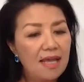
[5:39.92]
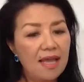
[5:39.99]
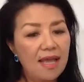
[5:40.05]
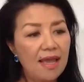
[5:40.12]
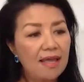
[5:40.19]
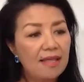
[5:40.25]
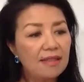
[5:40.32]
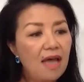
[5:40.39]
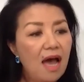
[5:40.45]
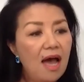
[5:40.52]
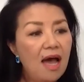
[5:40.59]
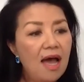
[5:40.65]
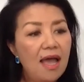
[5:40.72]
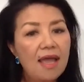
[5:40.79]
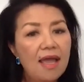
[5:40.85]
and
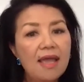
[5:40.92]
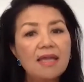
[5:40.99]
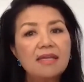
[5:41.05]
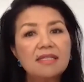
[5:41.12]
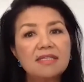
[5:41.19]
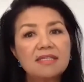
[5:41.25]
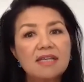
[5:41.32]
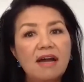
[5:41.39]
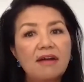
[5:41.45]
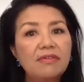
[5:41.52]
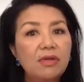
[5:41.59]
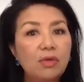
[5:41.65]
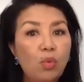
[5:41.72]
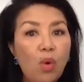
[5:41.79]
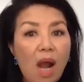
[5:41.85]
I
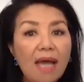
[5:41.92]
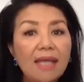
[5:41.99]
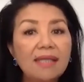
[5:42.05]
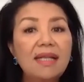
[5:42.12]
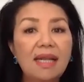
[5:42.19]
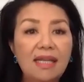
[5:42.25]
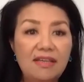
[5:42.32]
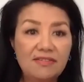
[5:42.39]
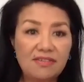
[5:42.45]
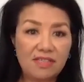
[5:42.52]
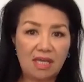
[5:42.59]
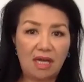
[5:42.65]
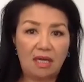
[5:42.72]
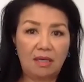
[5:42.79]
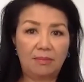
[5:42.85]
discovered Rod
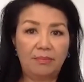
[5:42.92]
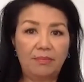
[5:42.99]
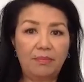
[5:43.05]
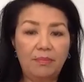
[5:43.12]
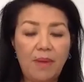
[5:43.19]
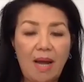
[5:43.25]
Khleif's um,